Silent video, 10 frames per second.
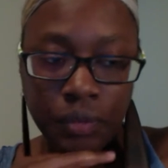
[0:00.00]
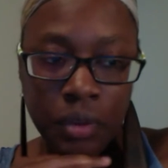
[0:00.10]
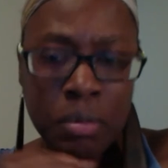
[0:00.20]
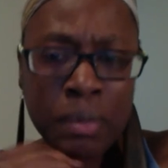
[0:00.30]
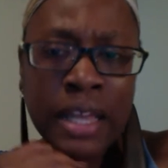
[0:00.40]

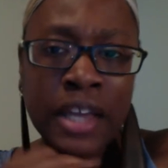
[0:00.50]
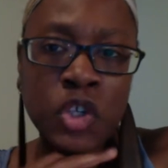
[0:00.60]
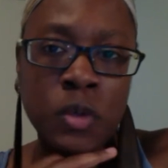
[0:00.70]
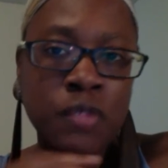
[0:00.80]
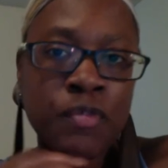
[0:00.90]
maybe not in
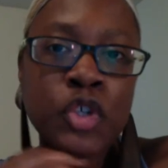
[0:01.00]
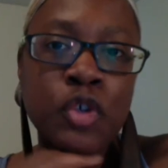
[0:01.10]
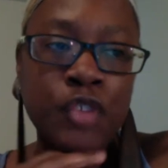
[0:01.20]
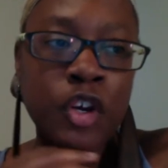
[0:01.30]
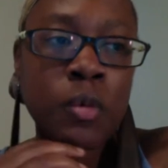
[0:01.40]
terms of
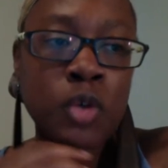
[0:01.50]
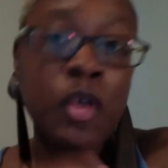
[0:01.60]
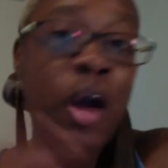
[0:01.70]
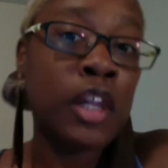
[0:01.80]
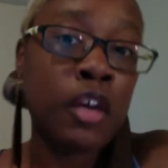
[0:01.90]
feature films,
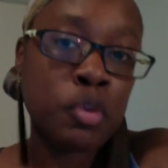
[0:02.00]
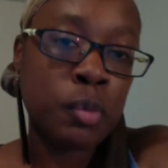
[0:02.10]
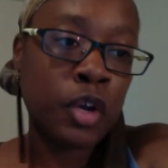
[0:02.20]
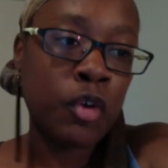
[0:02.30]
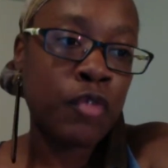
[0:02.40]
although I love
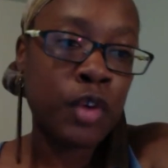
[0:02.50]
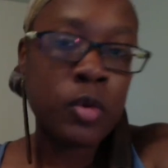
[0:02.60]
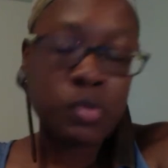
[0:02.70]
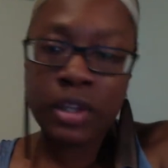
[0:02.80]
superhero films,